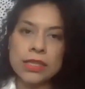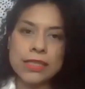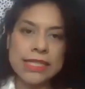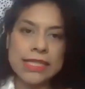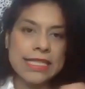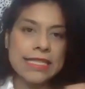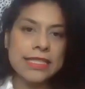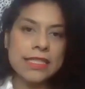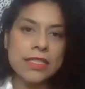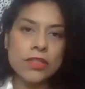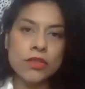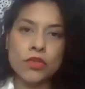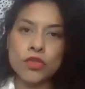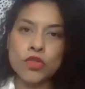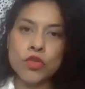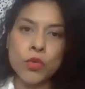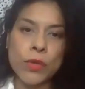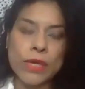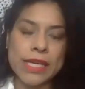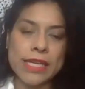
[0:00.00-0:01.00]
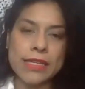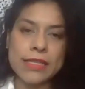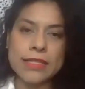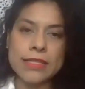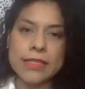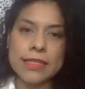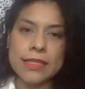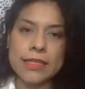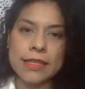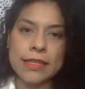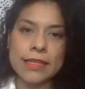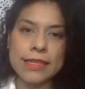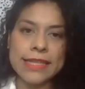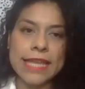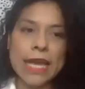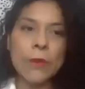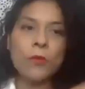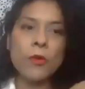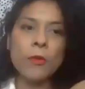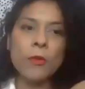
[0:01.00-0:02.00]
these little tweaks
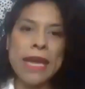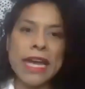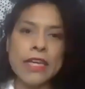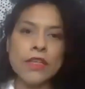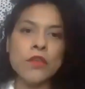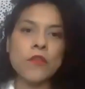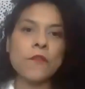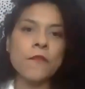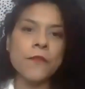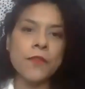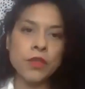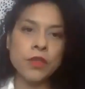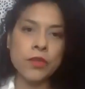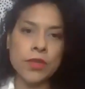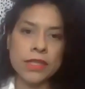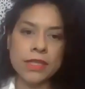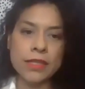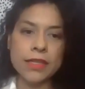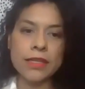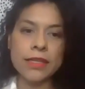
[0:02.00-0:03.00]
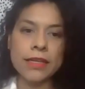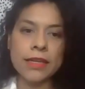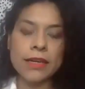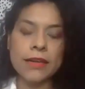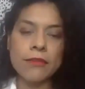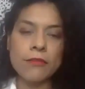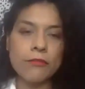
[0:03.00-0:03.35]
that will make you feel good